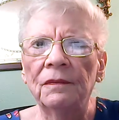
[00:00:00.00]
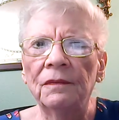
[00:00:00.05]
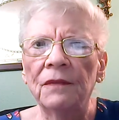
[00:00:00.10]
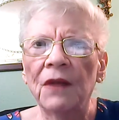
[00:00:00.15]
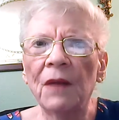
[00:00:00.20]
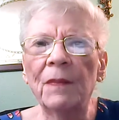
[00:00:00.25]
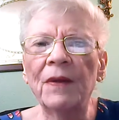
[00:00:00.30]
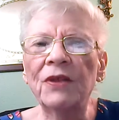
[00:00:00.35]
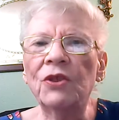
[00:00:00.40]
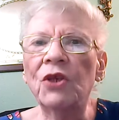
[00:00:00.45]

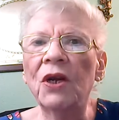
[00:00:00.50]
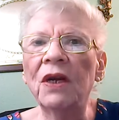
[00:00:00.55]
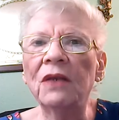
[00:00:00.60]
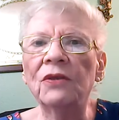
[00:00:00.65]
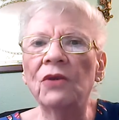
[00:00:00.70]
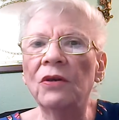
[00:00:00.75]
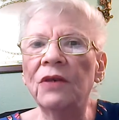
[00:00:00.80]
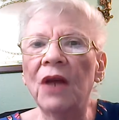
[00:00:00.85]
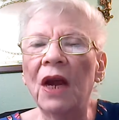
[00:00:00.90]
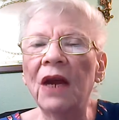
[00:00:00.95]
The machines
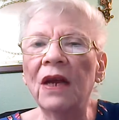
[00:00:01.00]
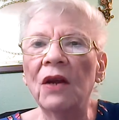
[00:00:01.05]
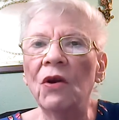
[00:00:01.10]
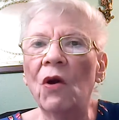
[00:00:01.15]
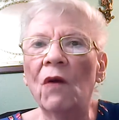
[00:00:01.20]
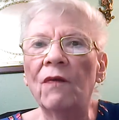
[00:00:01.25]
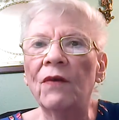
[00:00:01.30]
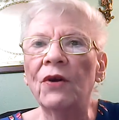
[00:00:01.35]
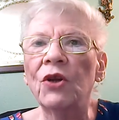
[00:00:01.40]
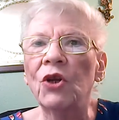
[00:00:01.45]
are taking
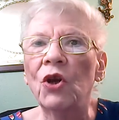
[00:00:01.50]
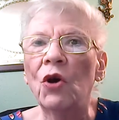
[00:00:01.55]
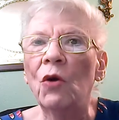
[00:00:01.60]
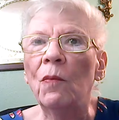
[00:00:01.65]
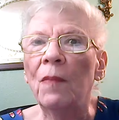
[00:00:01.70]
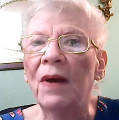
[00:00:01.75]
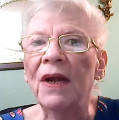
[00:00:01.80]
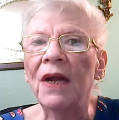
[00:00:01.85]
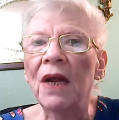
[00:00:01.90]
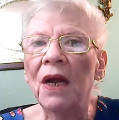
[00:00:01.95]
over
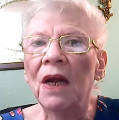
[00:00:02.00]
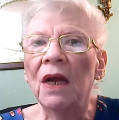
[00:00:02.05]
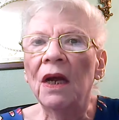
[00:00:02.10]
human